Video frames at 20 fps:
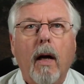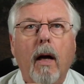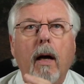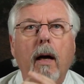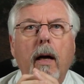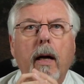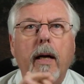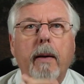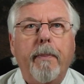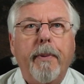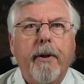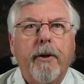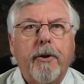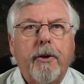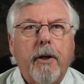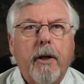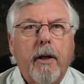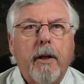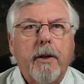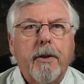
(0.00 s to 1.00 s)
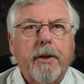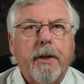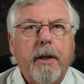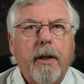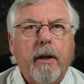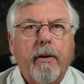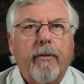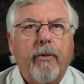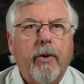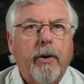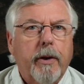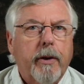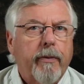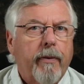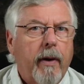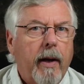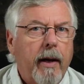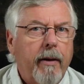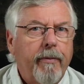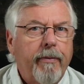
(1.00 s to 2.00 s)
Hi, Peter Charles here of Hooked
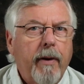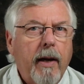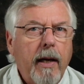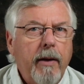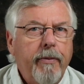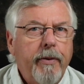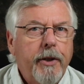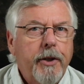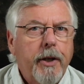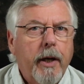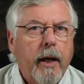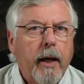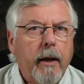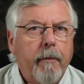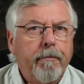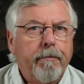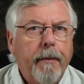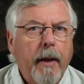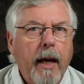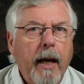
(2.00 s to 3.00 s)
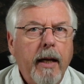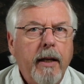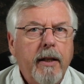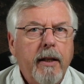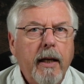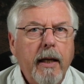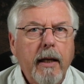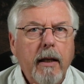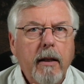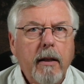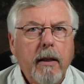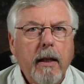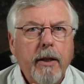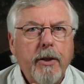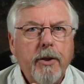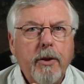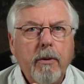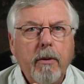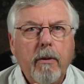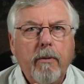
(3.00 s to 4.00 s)
for Life Fly Fishing. And today
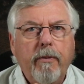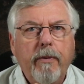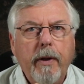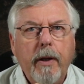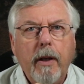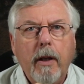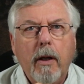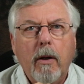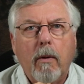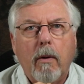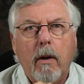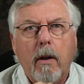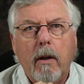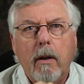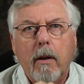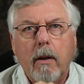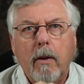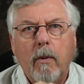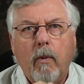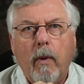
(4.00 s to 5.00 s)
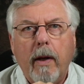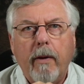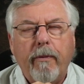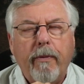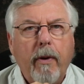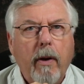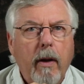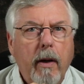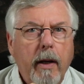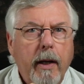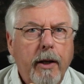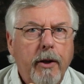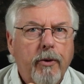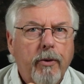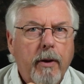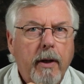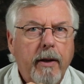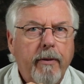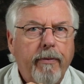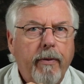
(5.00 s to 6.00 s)
let's do a video on wet fly,
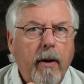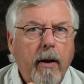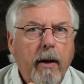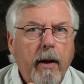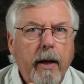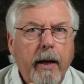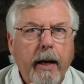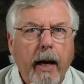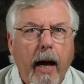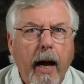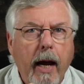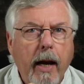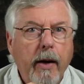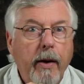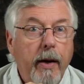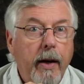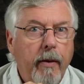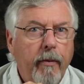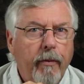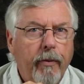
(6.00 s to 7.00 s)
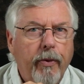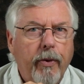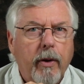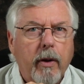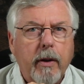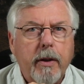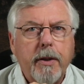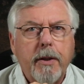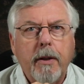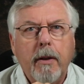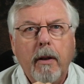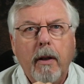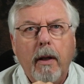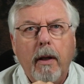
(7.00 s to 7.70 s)
dry fly, and nymph hooks.